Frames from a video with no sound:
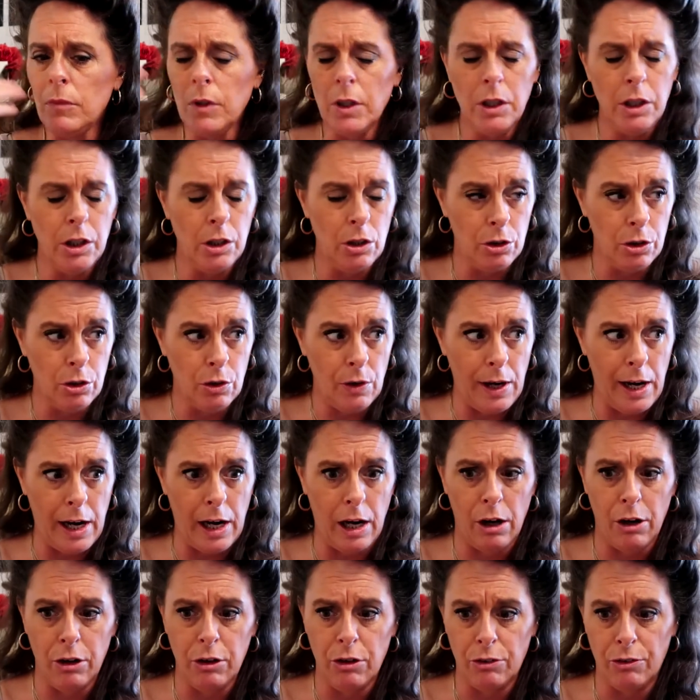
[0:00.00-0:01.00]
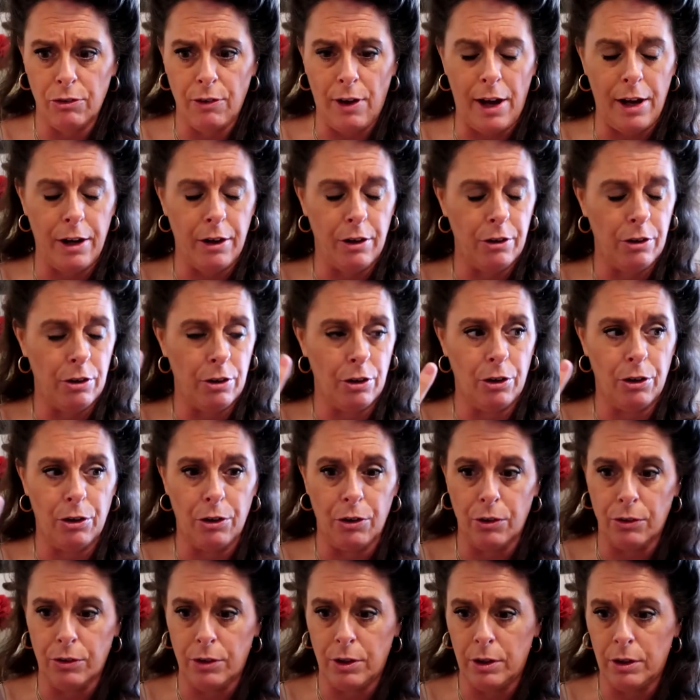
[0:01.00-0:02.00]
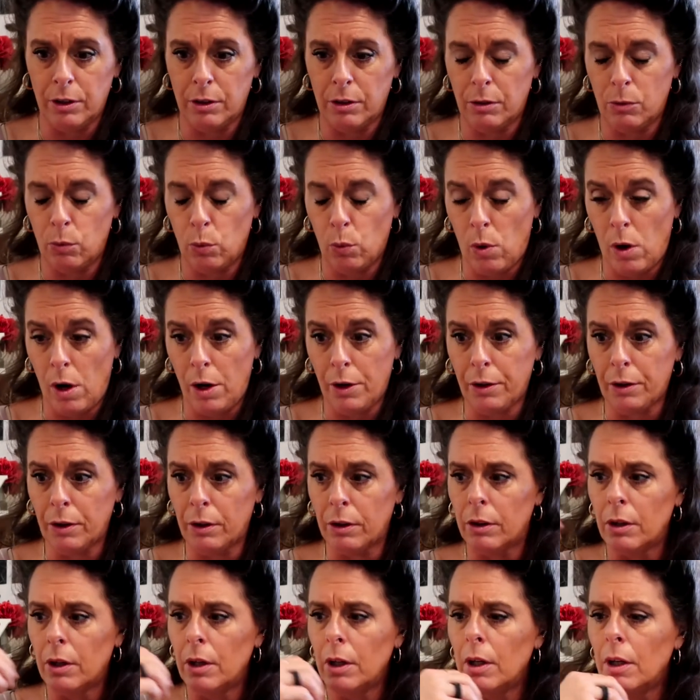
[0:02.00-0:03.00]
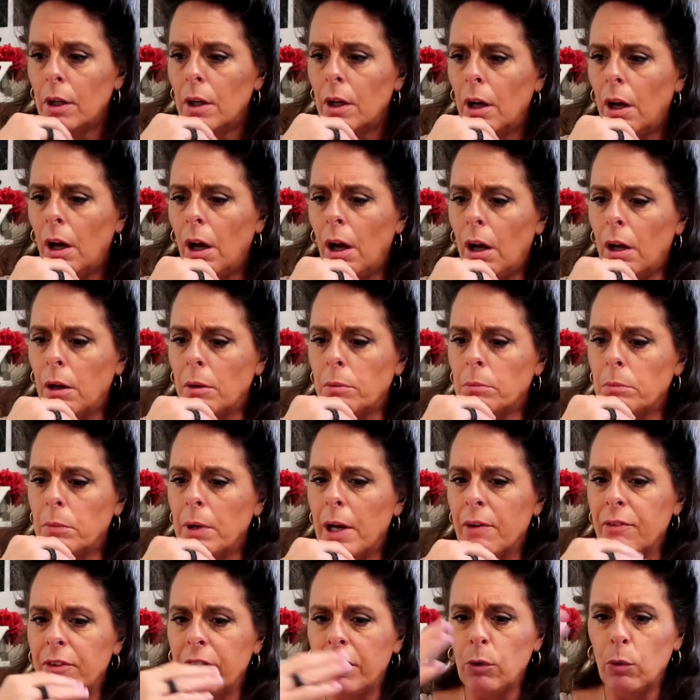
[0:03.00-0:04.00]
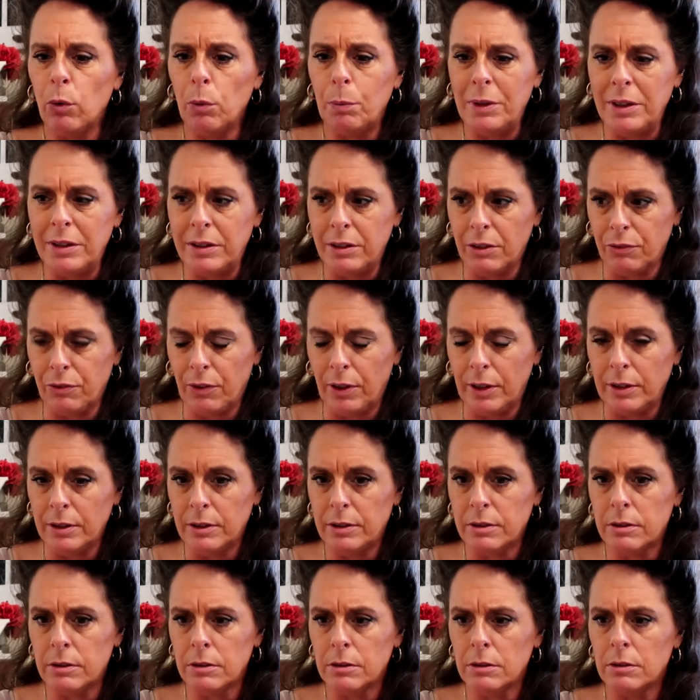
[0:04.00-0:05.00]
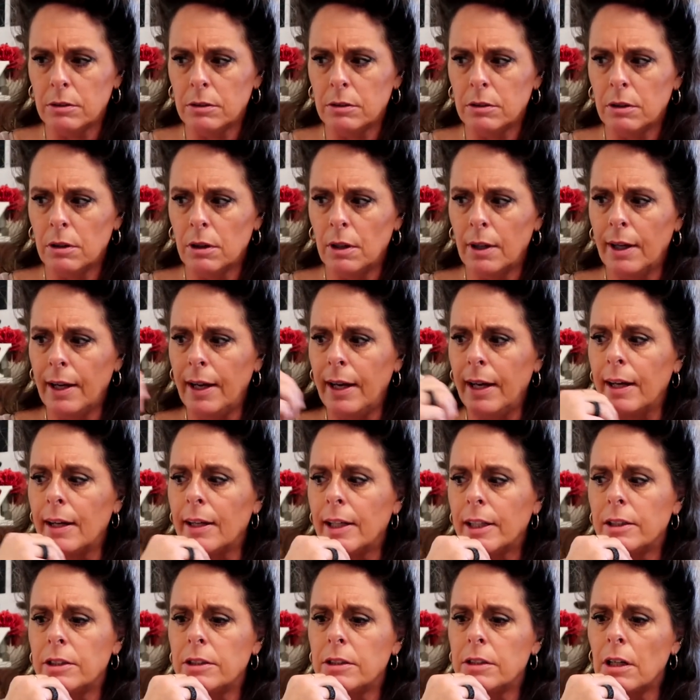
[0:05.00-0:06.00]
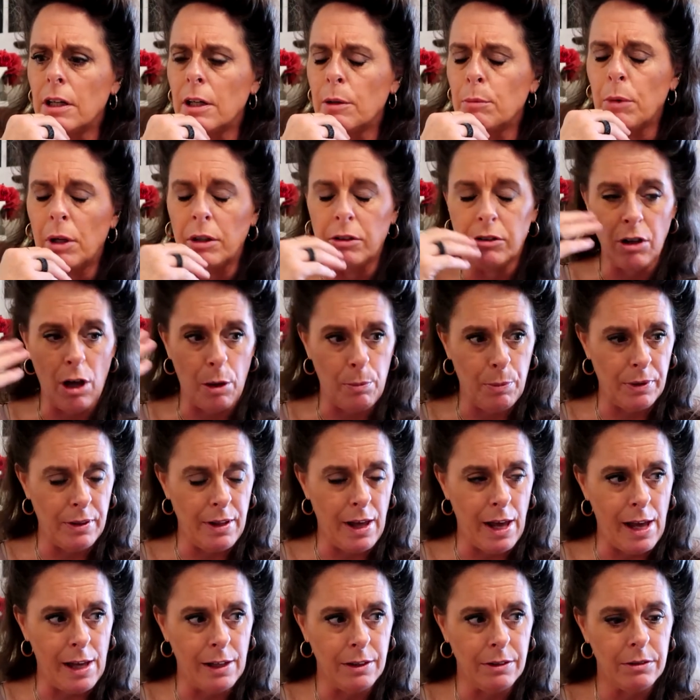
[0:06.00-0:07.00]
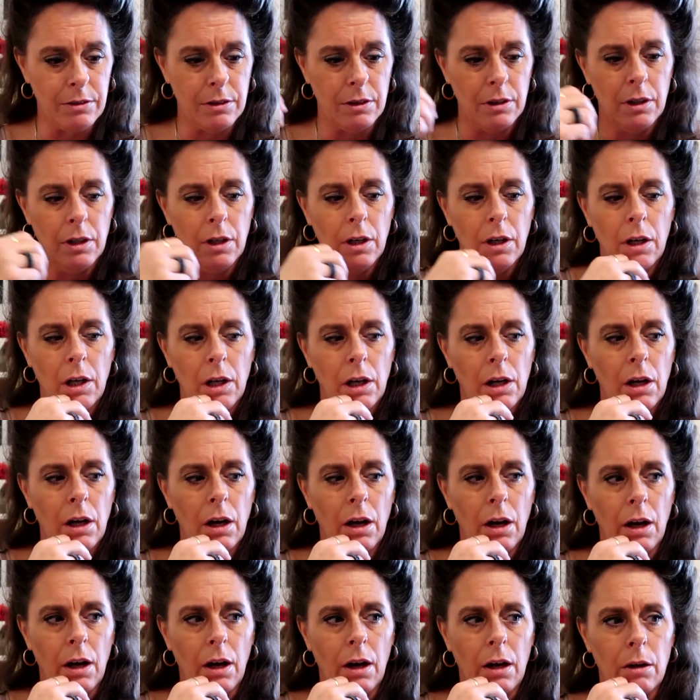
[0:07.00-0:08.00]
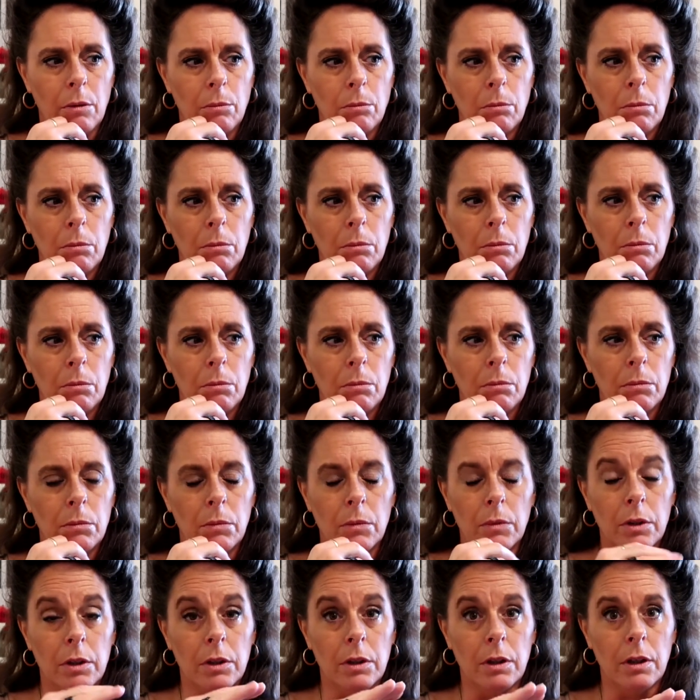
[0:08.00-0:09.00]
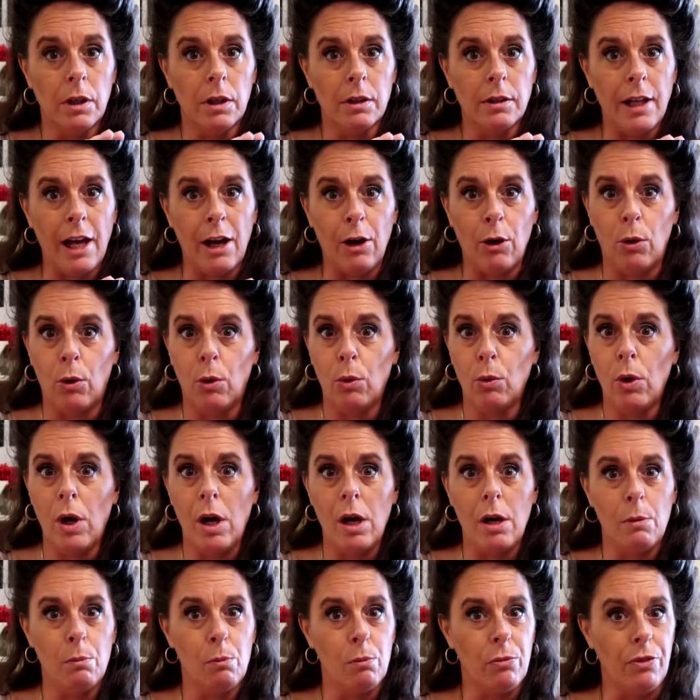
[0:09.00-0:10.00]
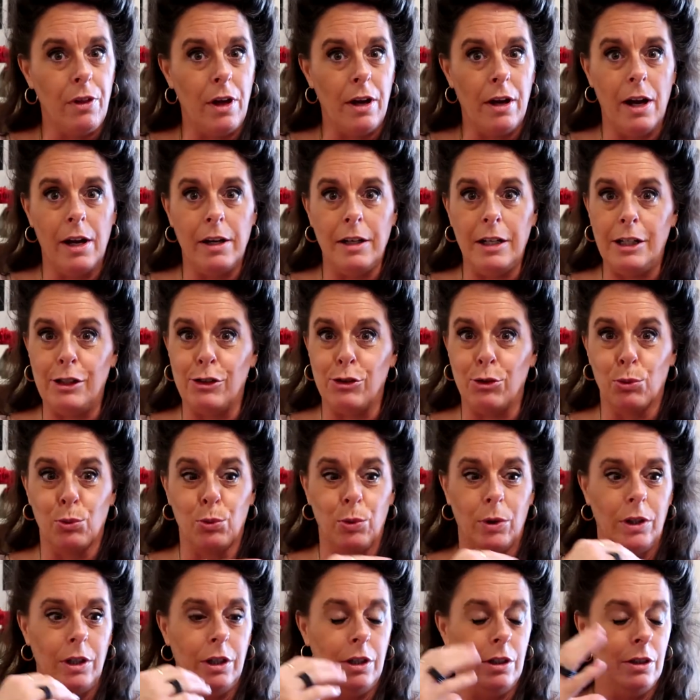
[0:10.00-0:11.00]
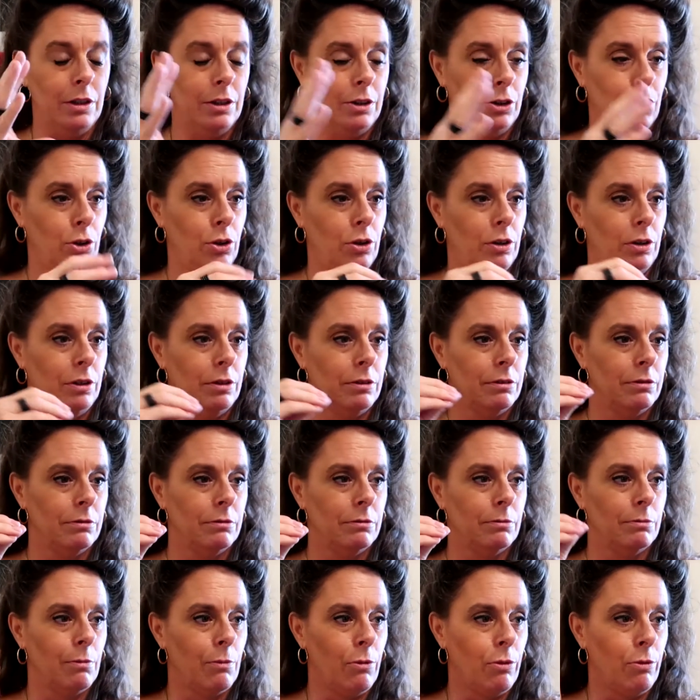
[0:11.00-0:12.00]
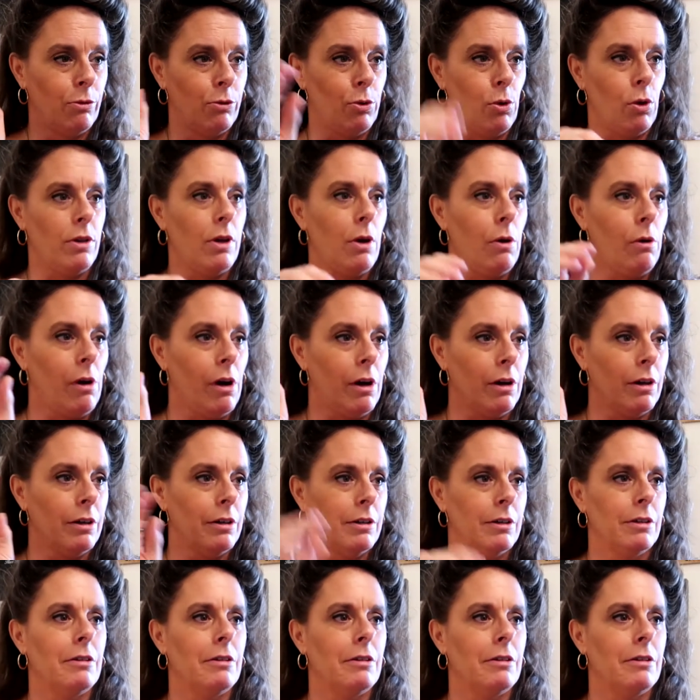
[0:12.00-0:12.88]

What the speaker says: You know, your air, your fire, your earth, and water. Everything will be different. And on top of that, the whole thing, I need to really throw the rock.